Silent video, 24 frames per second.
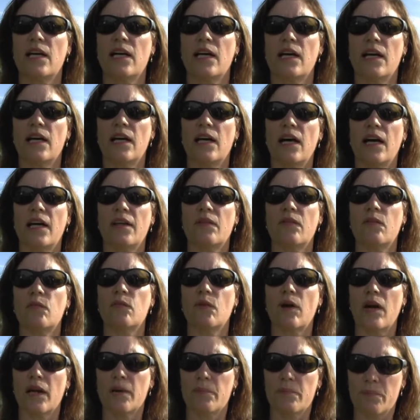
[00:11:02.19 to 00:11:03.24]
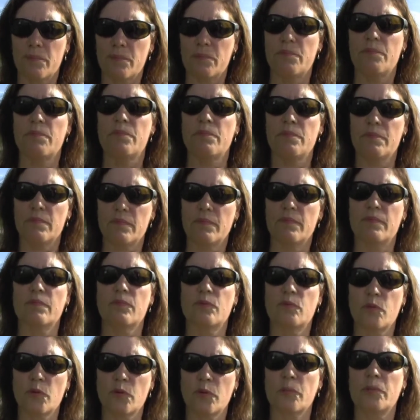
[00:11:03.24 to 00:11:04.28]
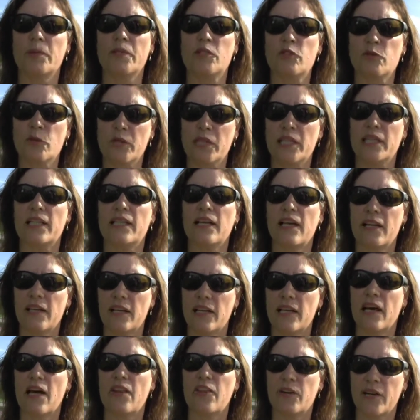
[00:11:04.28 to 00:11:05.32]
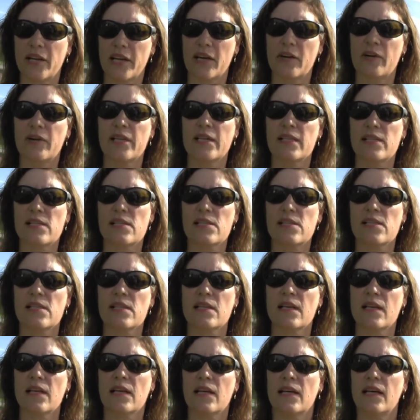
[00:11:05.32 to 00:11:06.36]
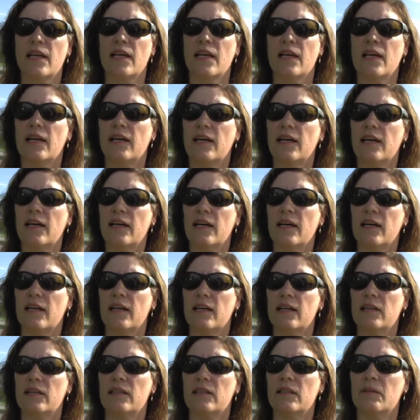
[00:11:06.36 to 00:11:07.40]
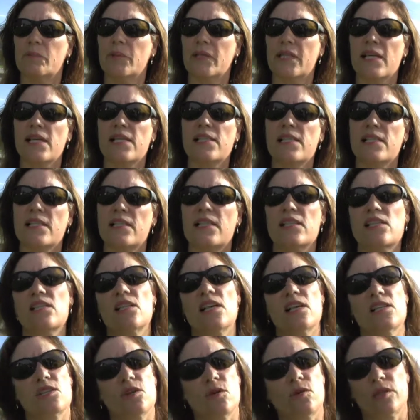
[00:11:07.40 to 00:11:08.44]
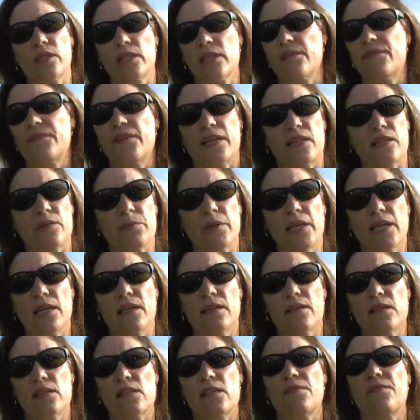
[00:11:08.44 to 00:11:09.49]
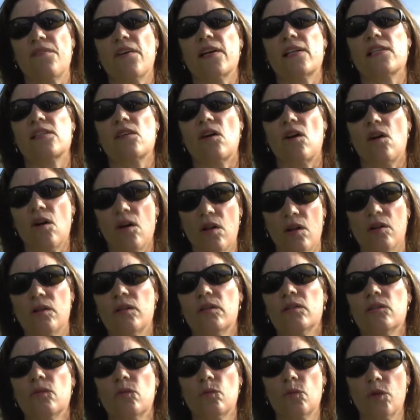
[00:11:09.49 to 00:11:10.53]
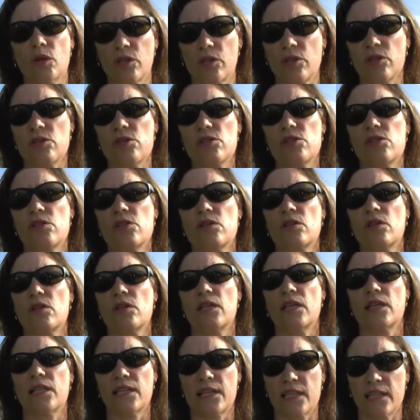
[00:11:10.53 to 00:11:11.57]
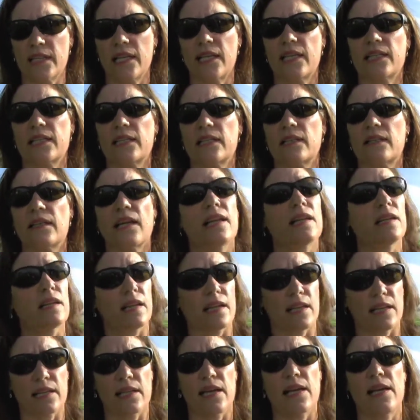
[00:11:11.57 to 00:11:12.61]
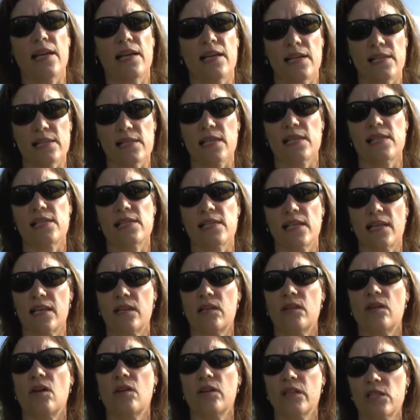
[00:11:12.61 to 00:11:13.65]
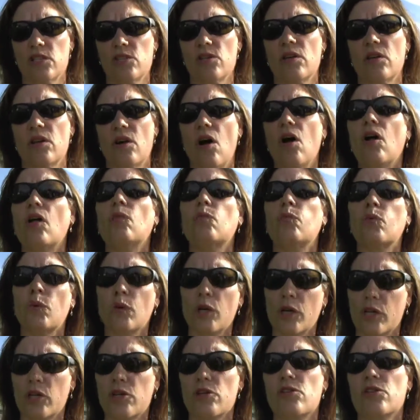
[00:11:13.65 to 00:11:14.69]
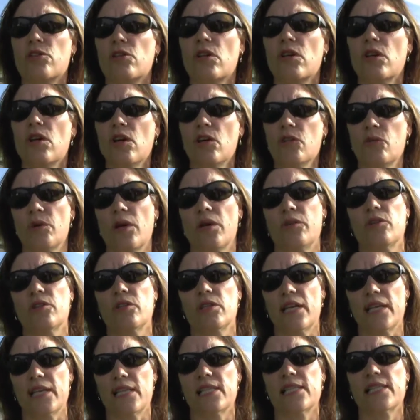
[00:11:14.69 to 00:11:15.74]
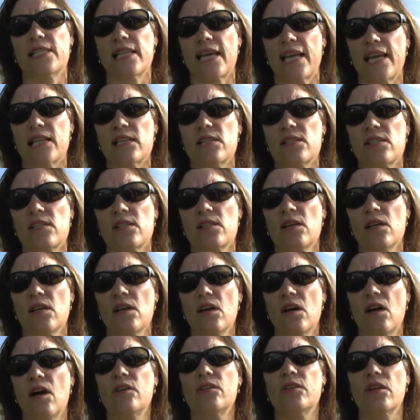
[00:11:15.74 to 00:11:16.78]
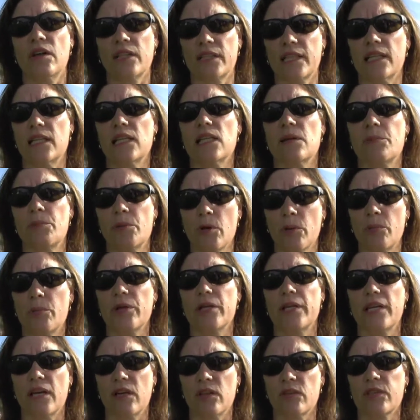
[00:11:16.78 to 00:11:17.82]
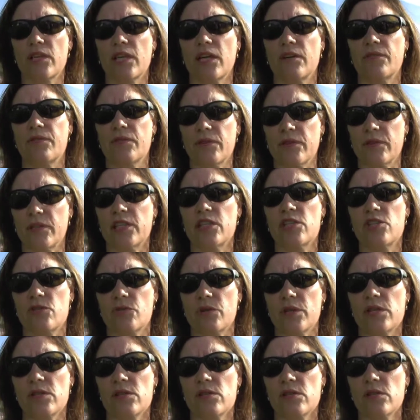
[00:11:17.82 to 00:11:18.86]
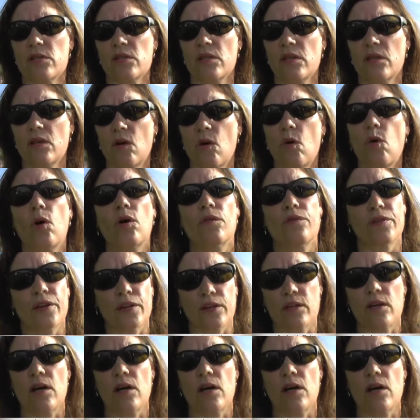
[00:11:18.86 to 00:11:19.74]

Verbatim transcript: Uh, I, I'm, we'll be doing it in other areas uh, because this doesn't only affect me, this affects all workers in Connecticut. And, uh, and as I said, all, in, all workers throughout the United States are not getting appropriate health care for their injuries or fair